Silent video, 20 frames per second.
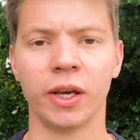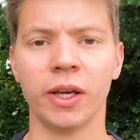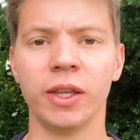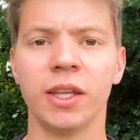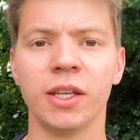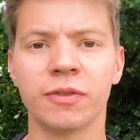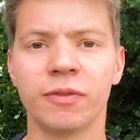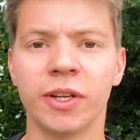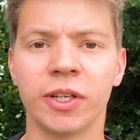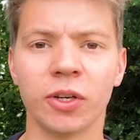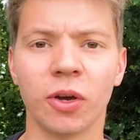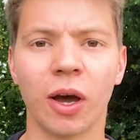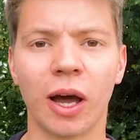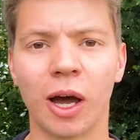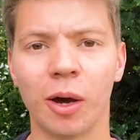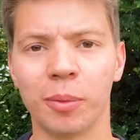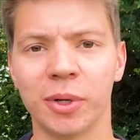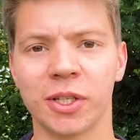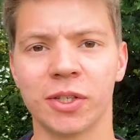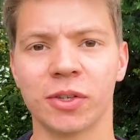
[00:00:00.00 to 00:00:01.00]
In this video,
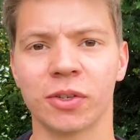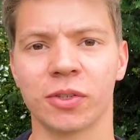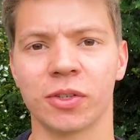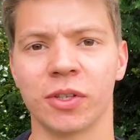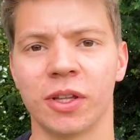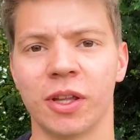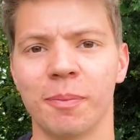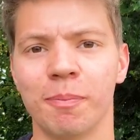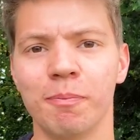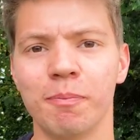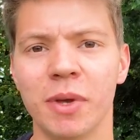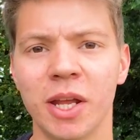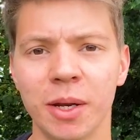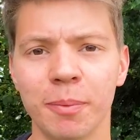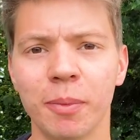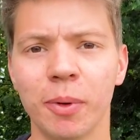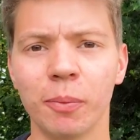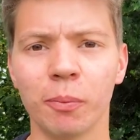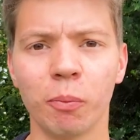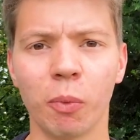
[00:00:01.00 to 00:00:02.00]
I'll be discussing the
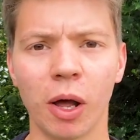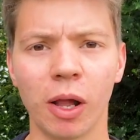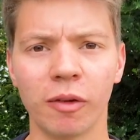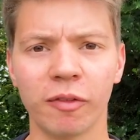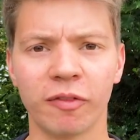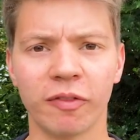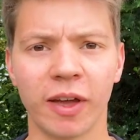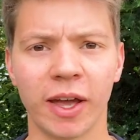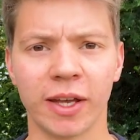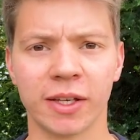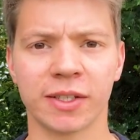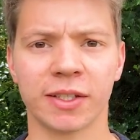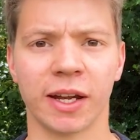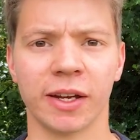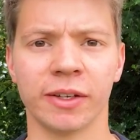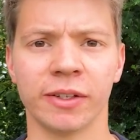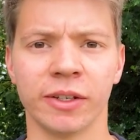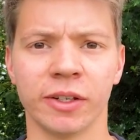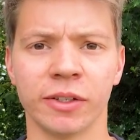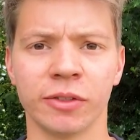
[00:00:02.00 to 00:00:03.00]
minimum welfare
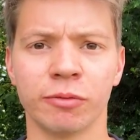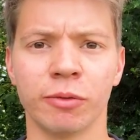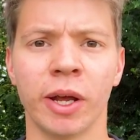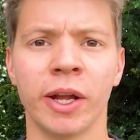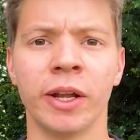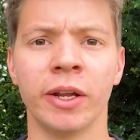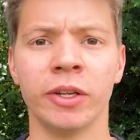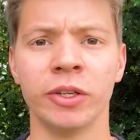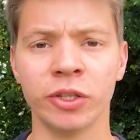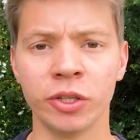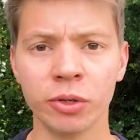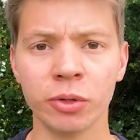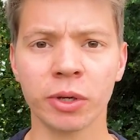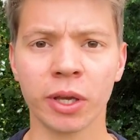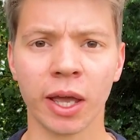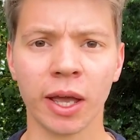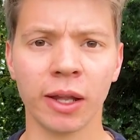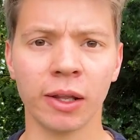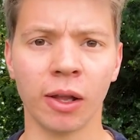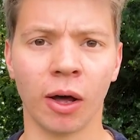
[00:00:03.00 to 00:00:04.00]
standard written in
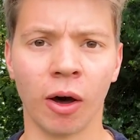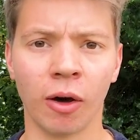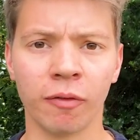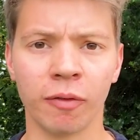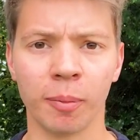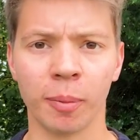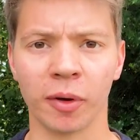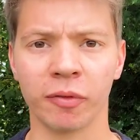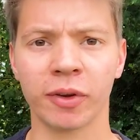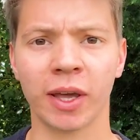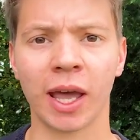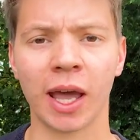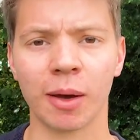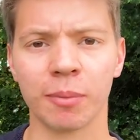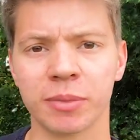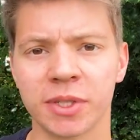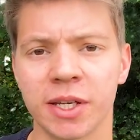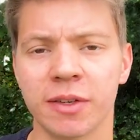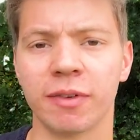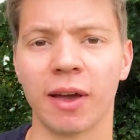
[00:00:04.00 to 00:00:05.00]
UK law for both
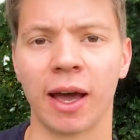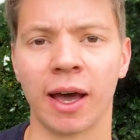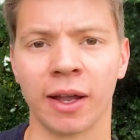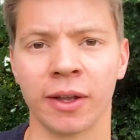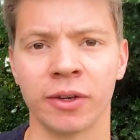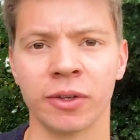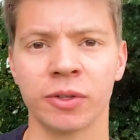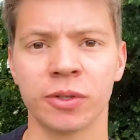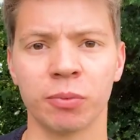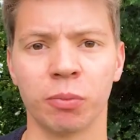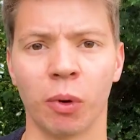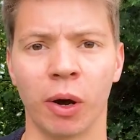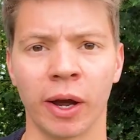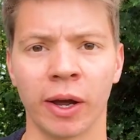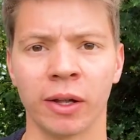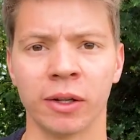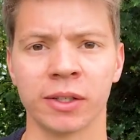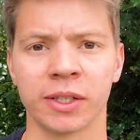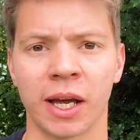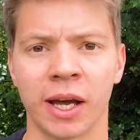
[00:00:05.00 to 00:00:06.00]
captive and
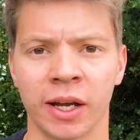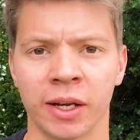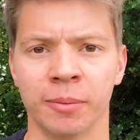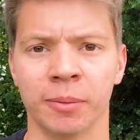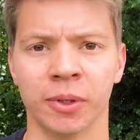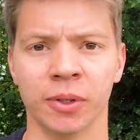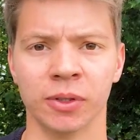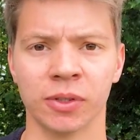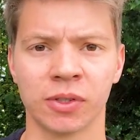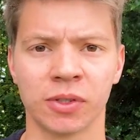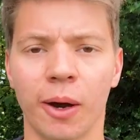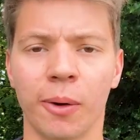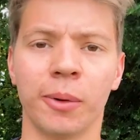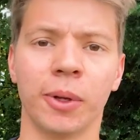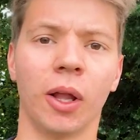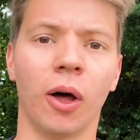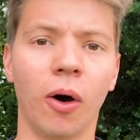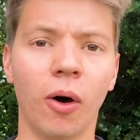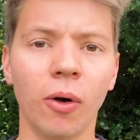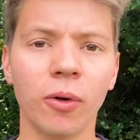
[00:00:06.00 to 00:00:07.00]
wild animals. I
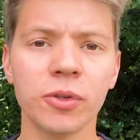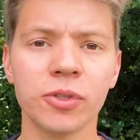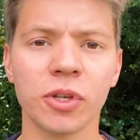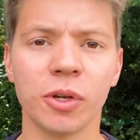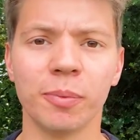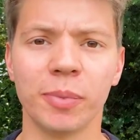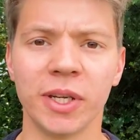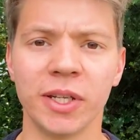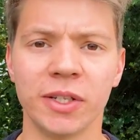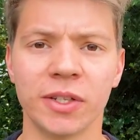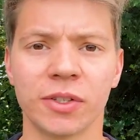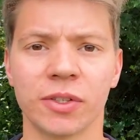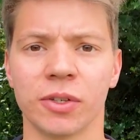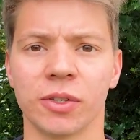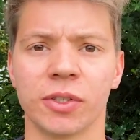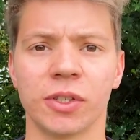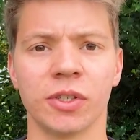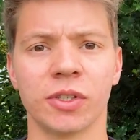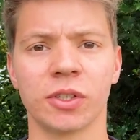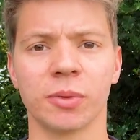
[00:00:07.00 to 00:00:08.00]
will also be
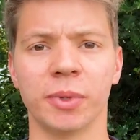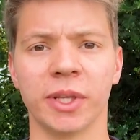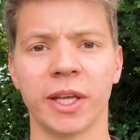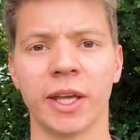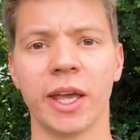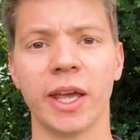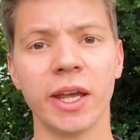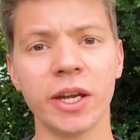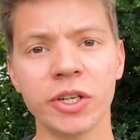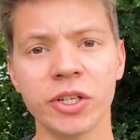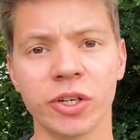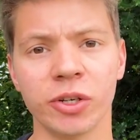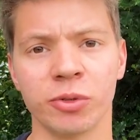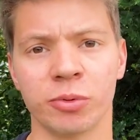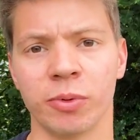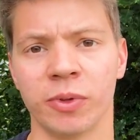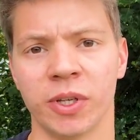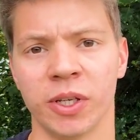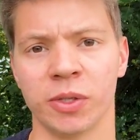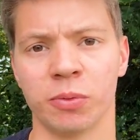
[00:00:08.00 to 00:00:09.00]
discussing some of the issues
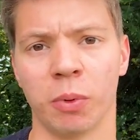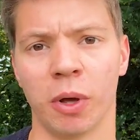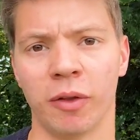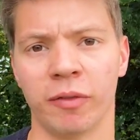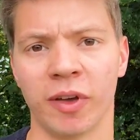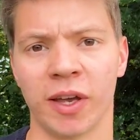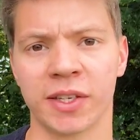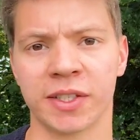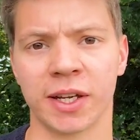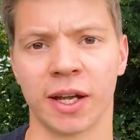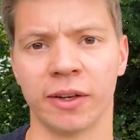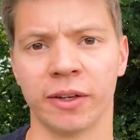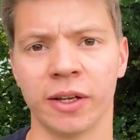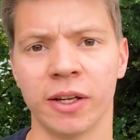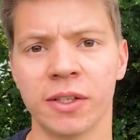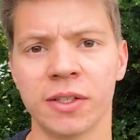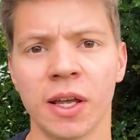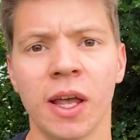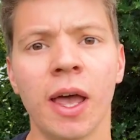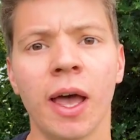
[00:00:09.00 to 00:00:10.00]
with these welfare
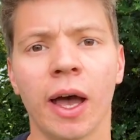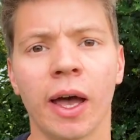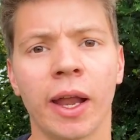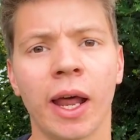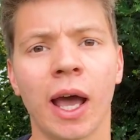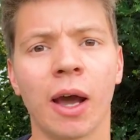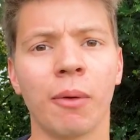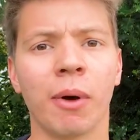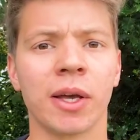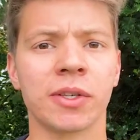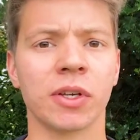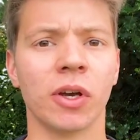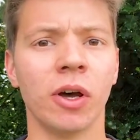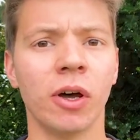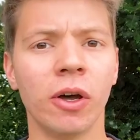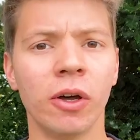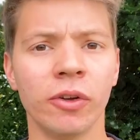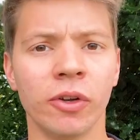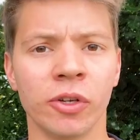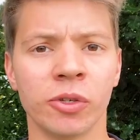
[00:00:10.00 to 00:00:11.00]
standards and how, as
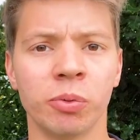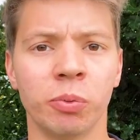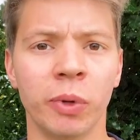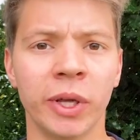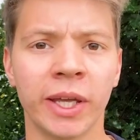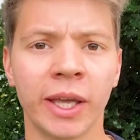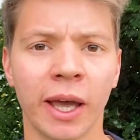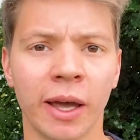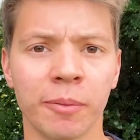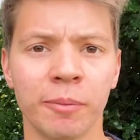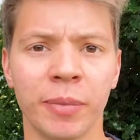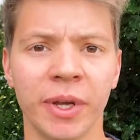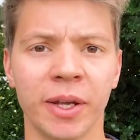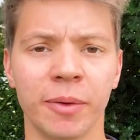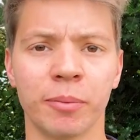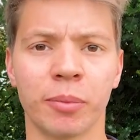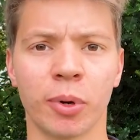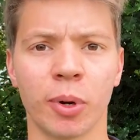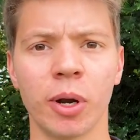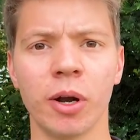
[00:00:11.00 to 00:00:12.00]
owners, we can be
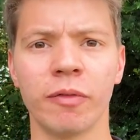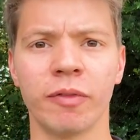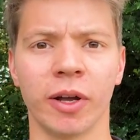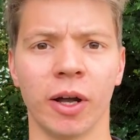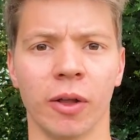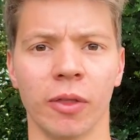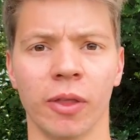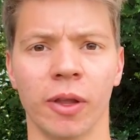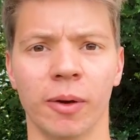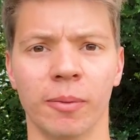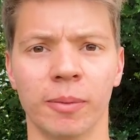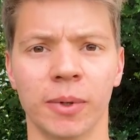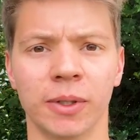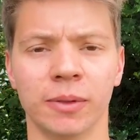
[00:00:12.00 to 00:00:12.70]
improving on them.